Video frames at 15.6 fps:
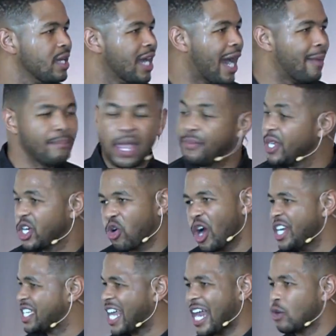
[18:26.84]
I may be
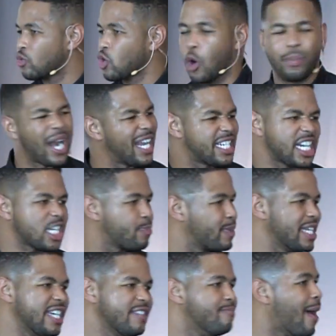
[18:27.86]
crazy, I don't know, but I just
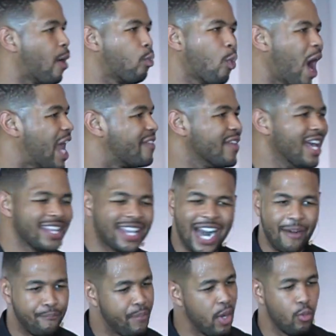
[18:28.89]
believe my wife that
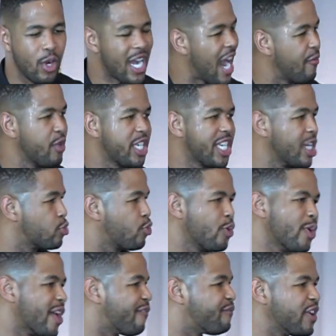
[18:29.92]
I've been with ever since we were
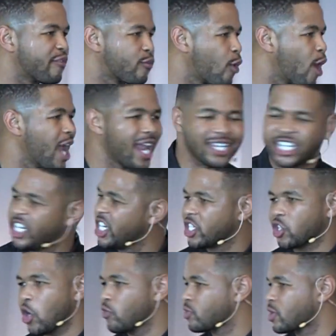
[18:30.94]
in the 5th grade, she
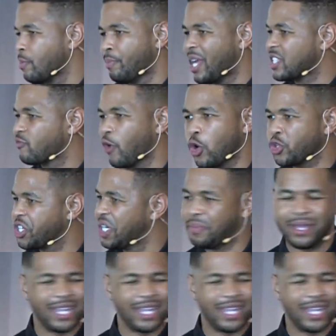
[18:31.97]
deserves the best version of